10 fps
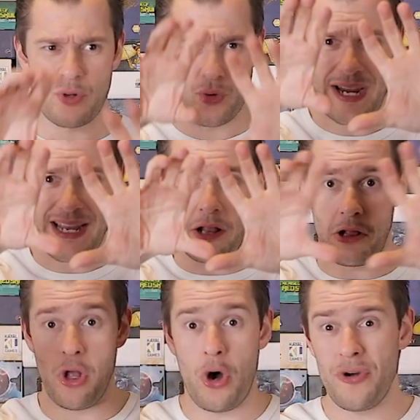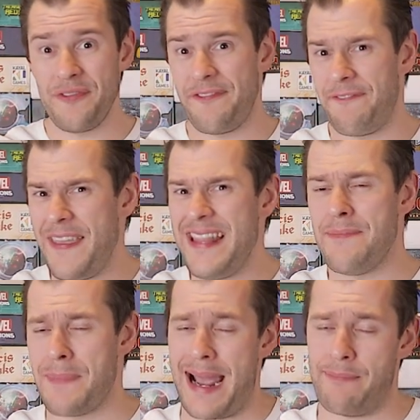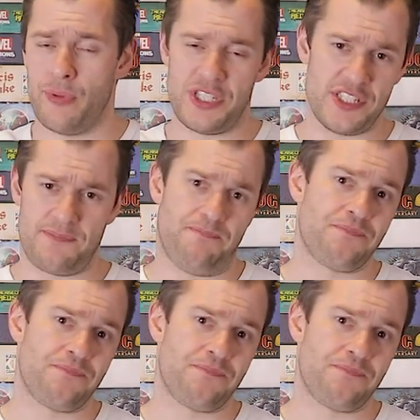great long thin map, which is